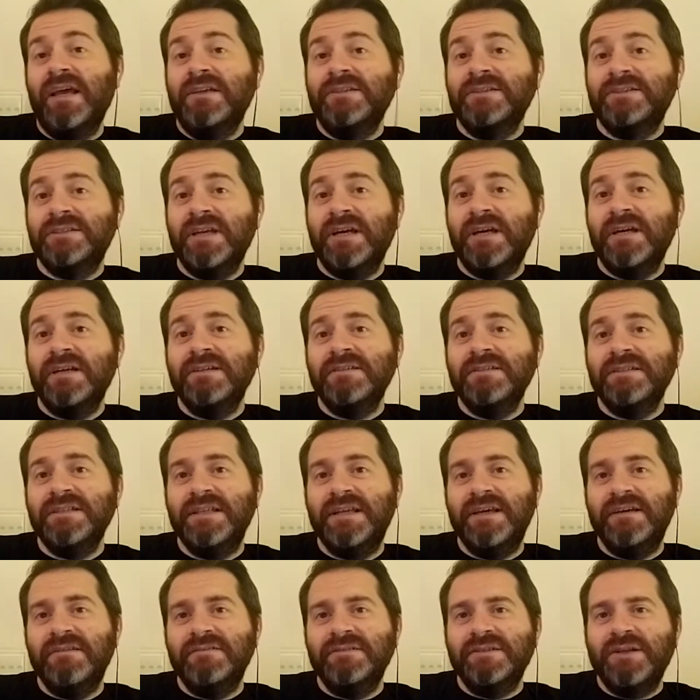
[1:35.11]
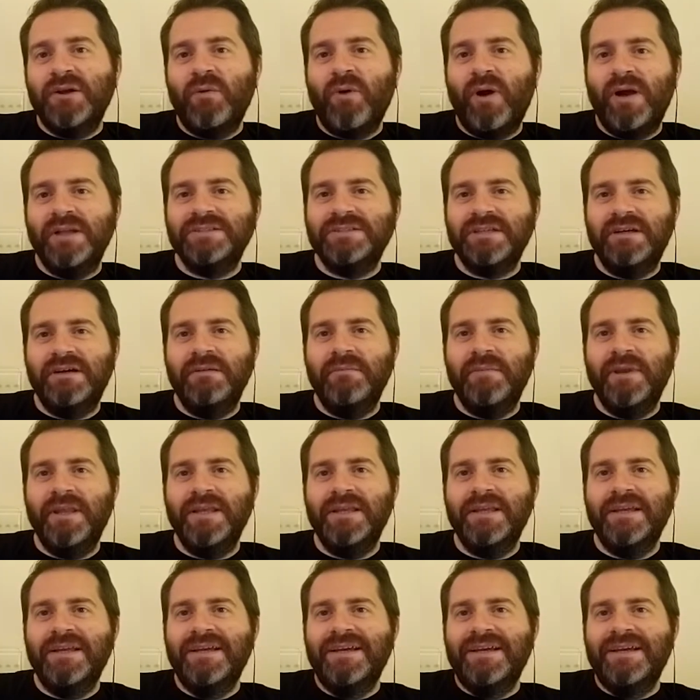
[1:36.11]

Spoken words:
So, quite timely.